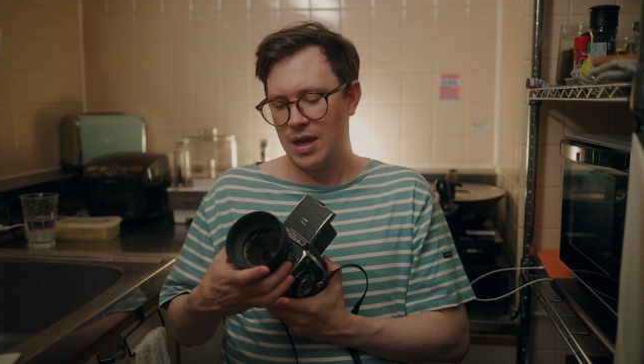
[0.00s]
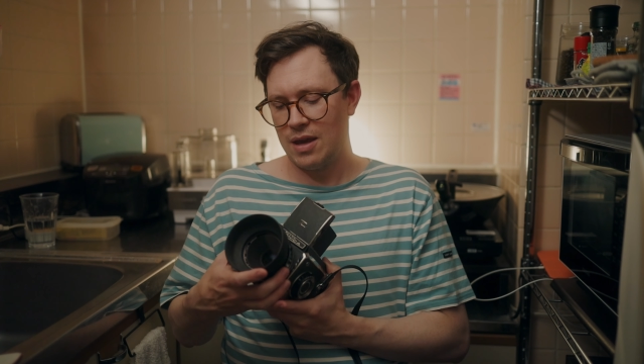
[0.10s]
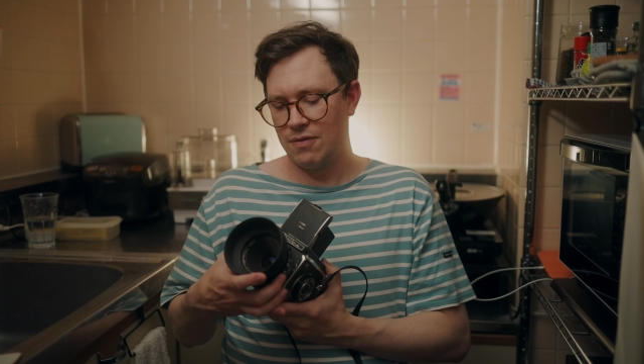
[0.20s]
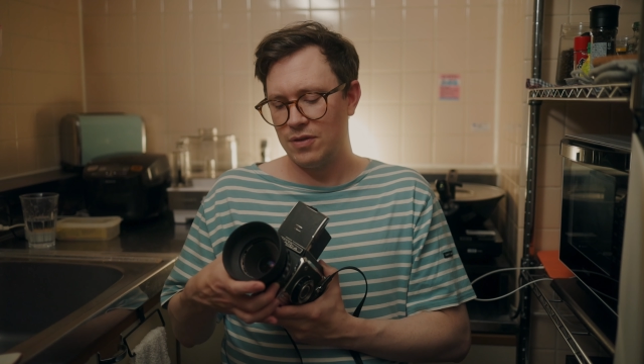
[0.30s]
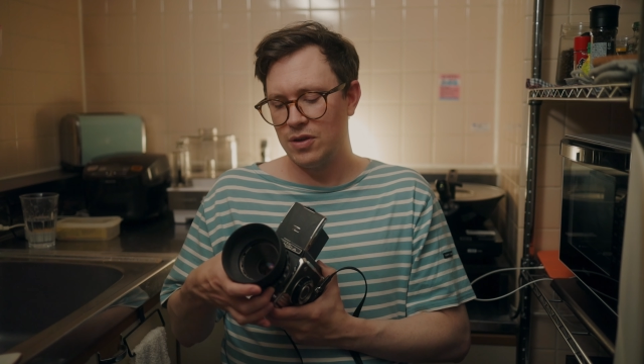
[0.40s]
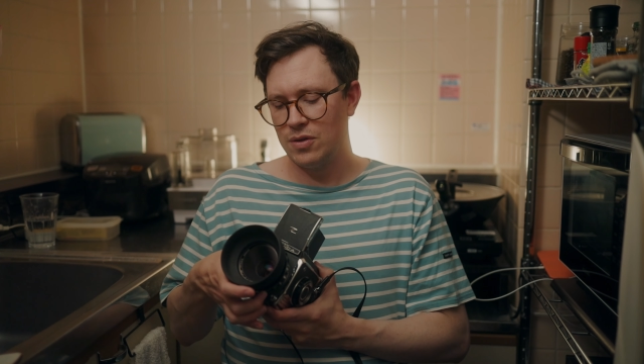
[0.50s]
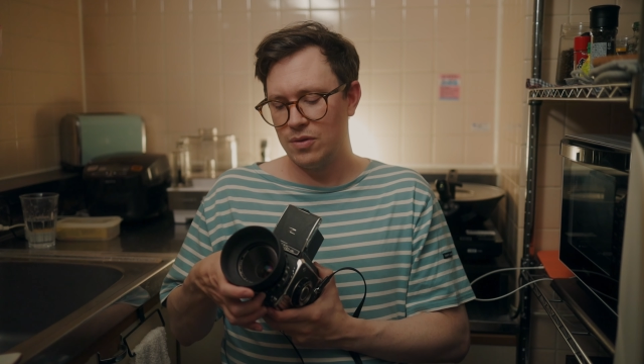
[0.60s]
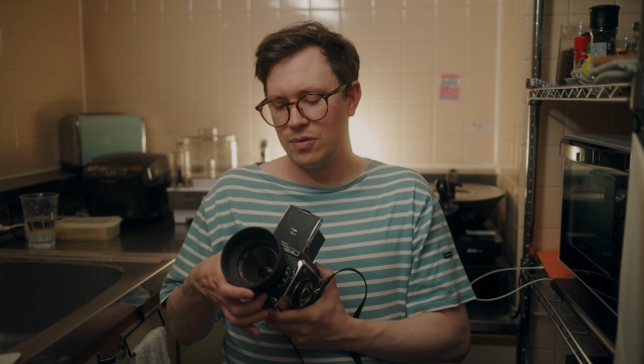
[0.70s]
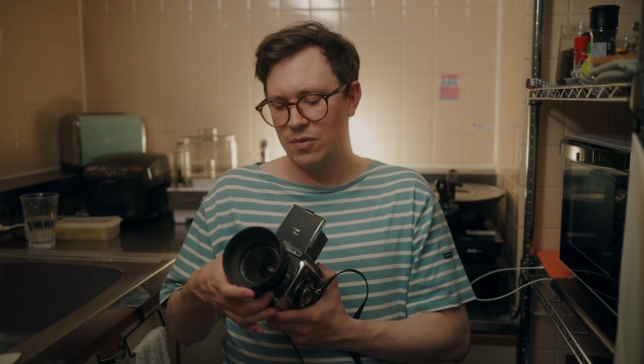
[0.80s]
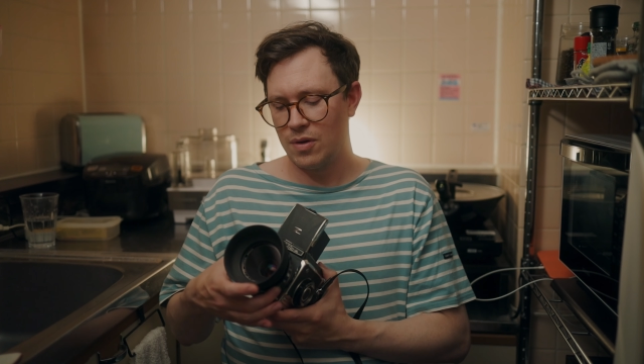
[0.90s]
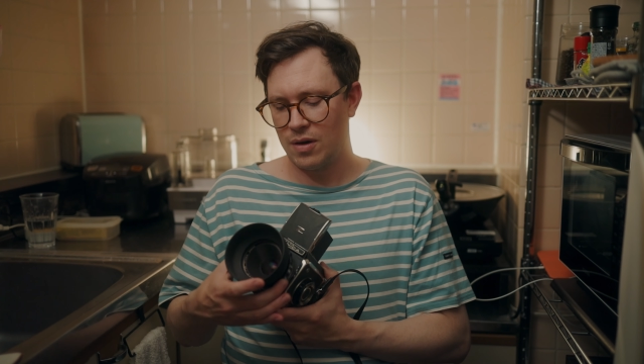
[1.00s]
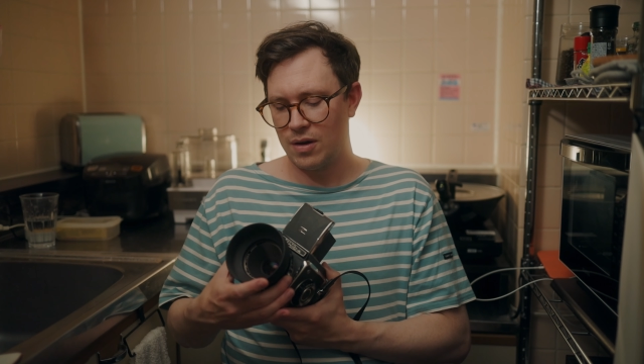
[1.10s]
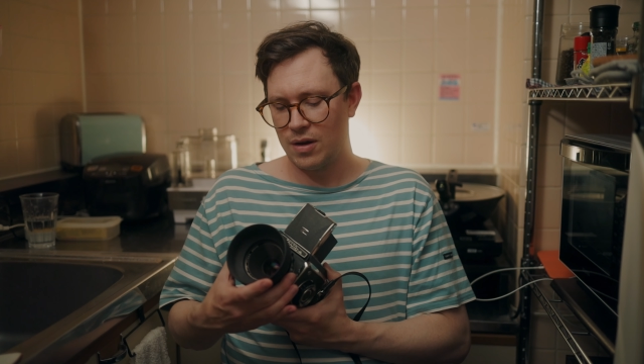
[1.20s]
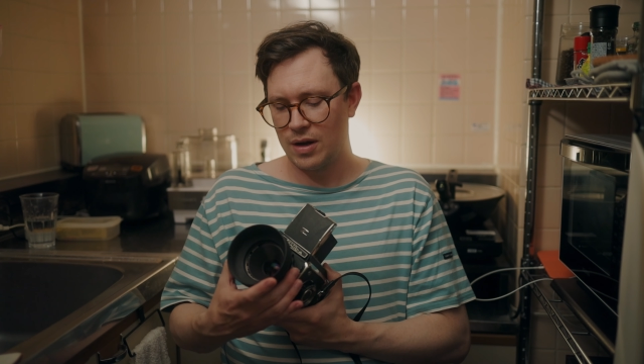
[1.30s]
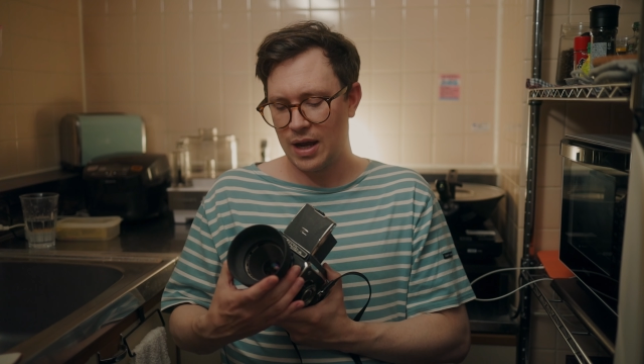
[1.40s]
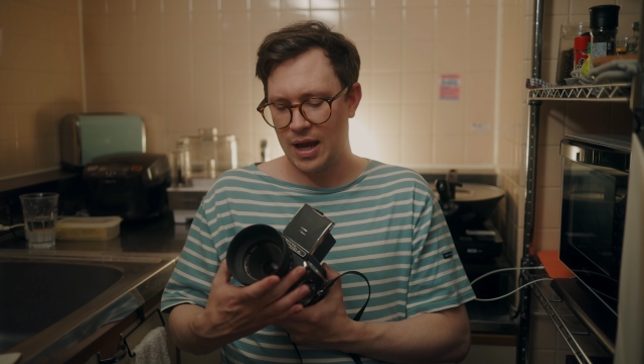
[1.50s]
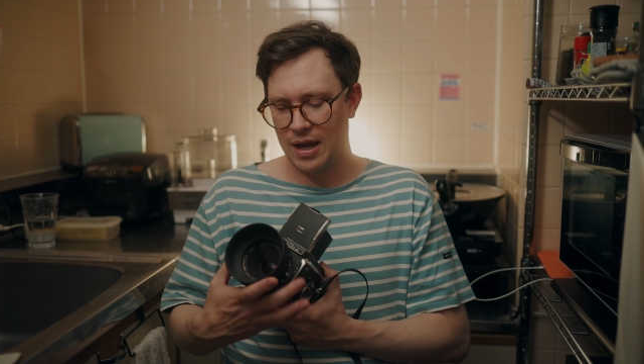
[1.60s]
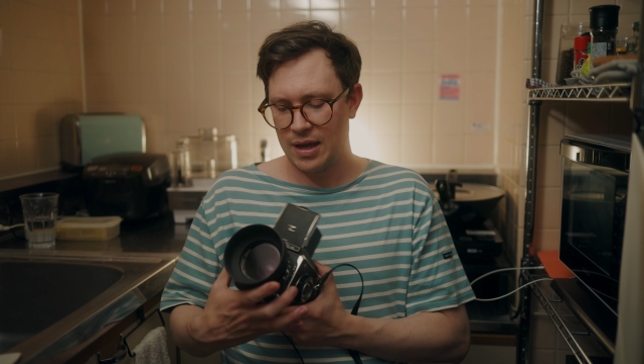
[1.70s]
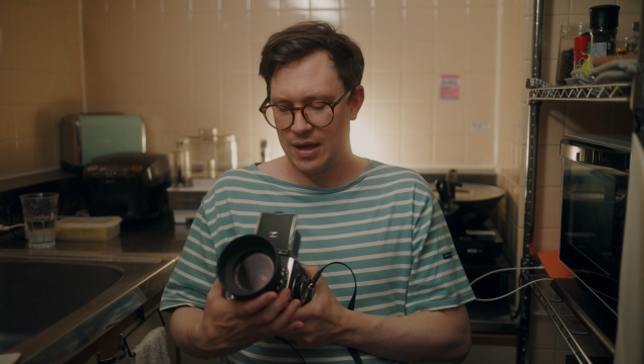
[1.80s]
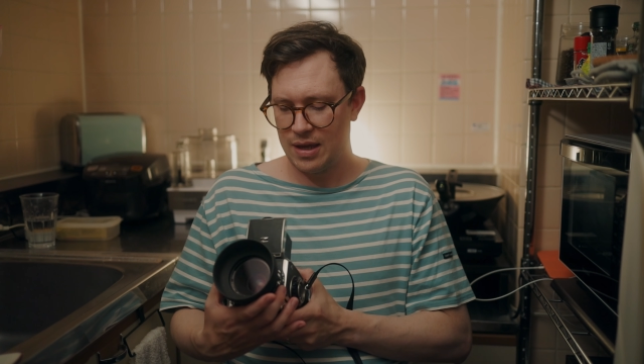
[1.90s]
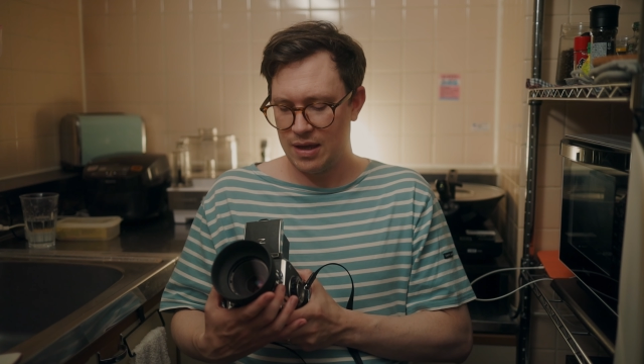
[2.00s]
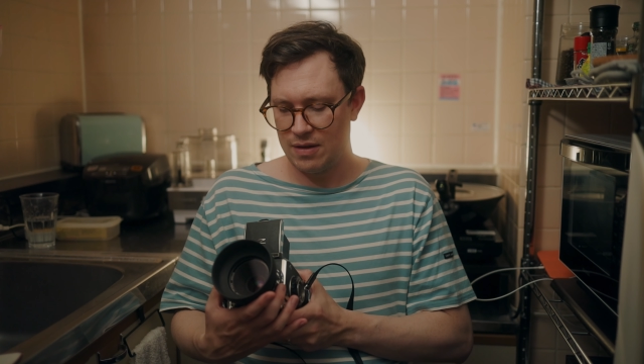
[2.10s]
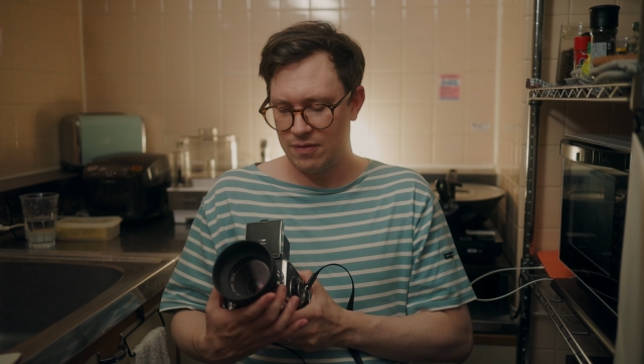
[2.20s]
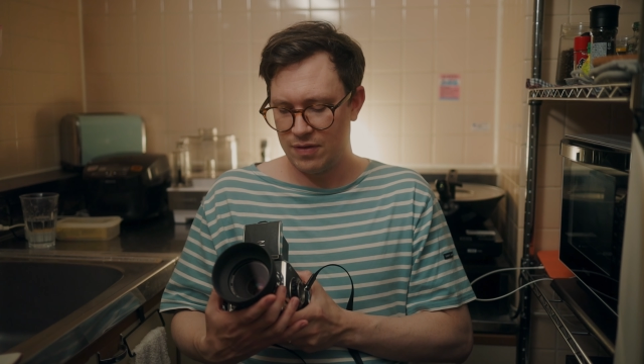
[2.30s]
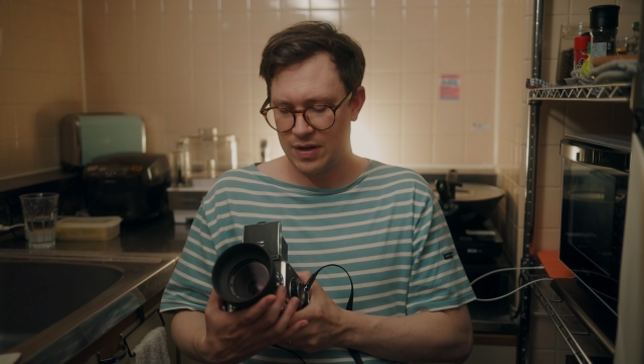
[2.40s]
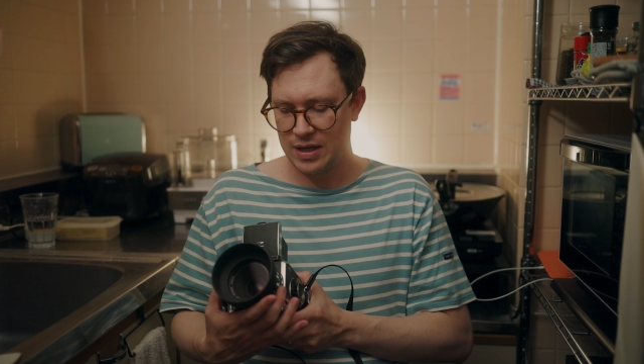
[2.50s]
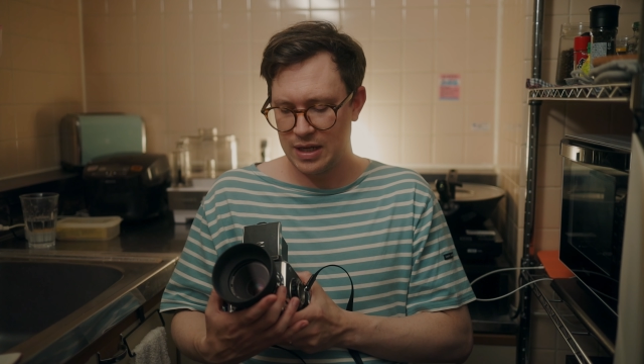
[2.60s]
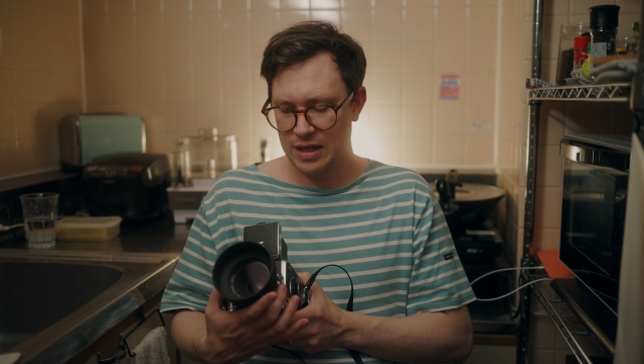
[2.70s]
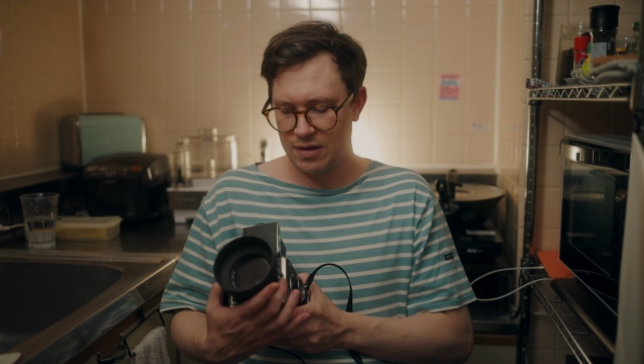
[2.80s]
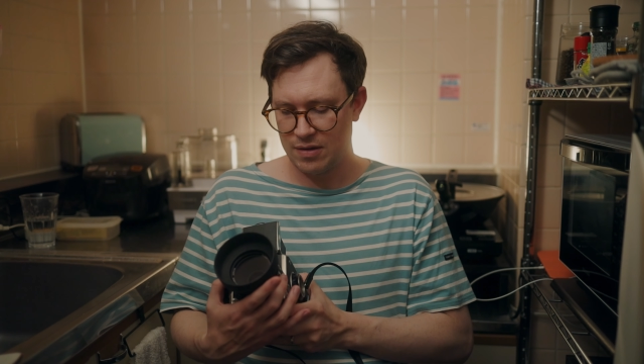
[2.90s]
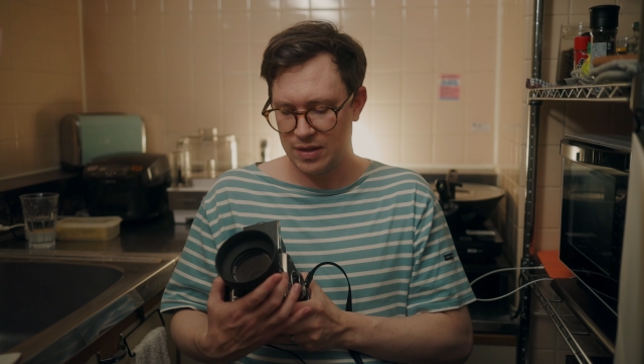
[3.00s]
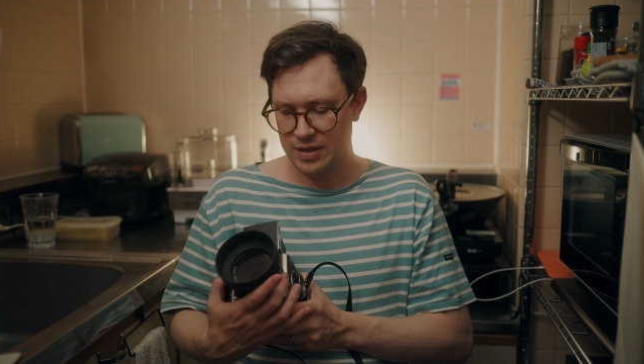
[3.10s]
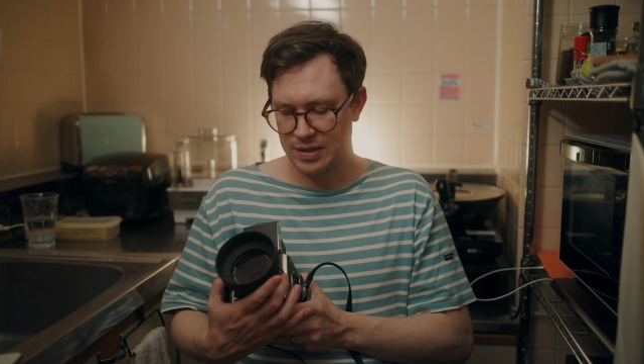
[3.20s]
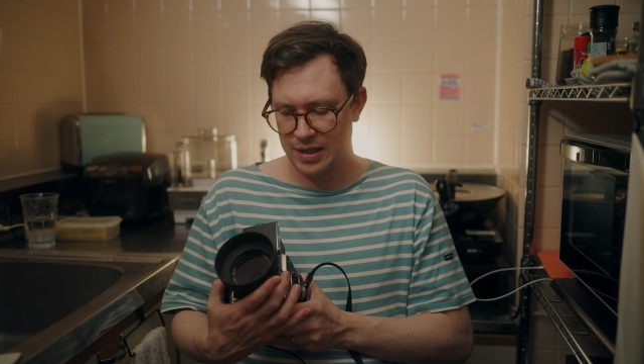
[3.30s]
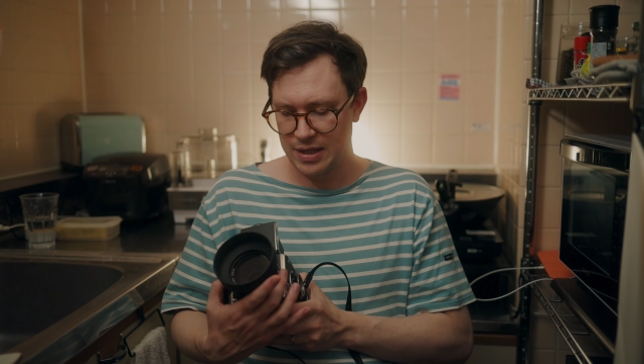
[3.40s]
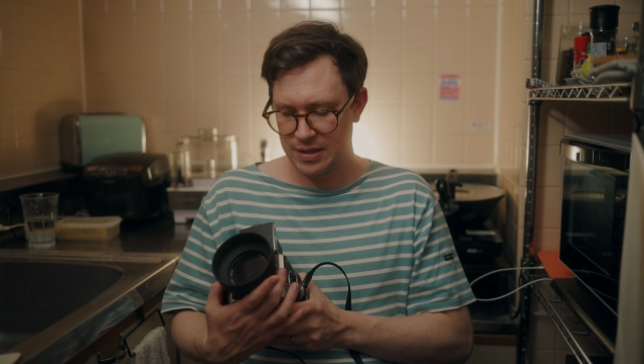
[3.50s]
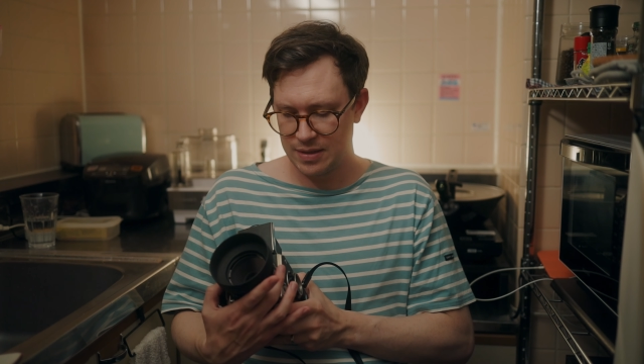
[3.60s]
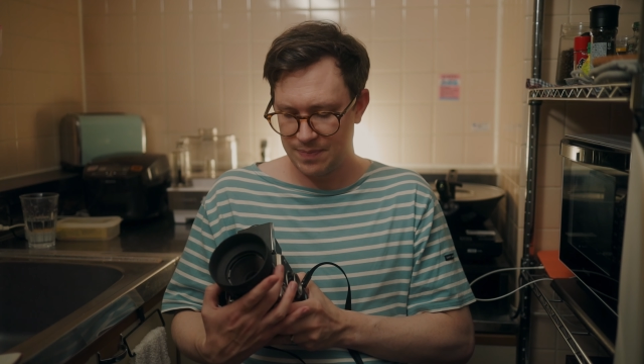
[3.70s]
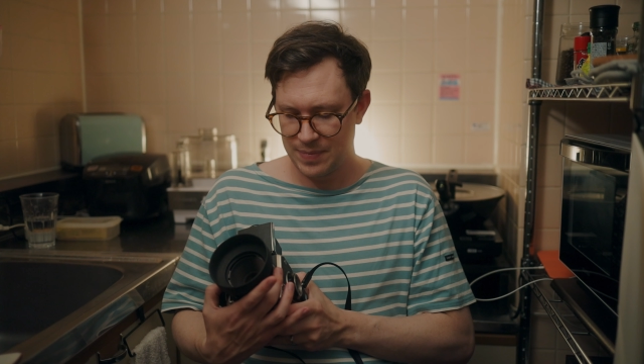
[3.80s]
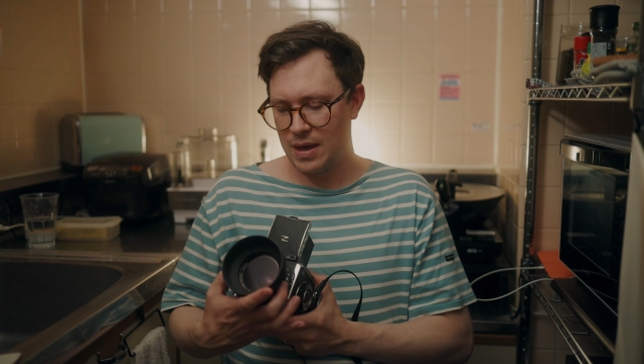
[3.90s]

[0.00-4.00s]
If you are at infinity on this lens,